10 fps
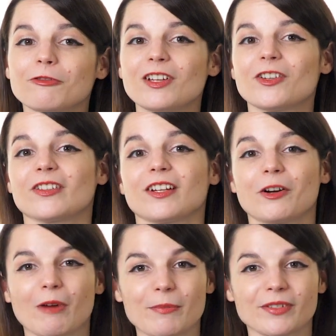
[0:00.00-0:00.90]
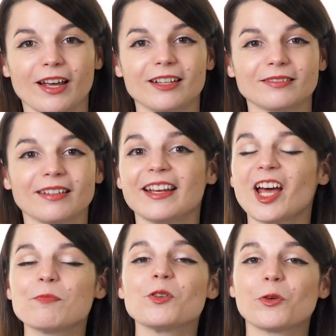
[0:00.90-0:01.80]
features at our website and
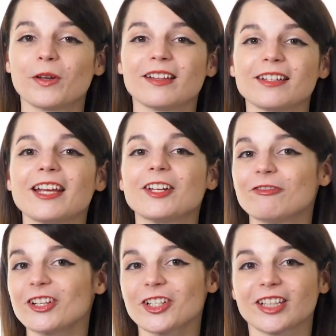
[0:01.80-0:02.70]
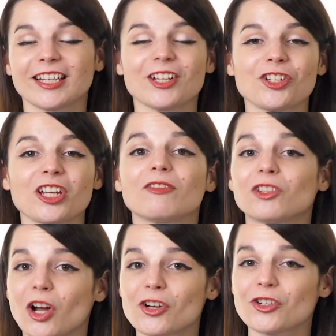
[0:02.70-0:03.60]
help you quickly and efficiently achieve
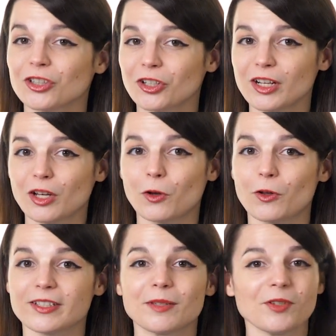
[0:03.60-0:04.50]
larger learning goals and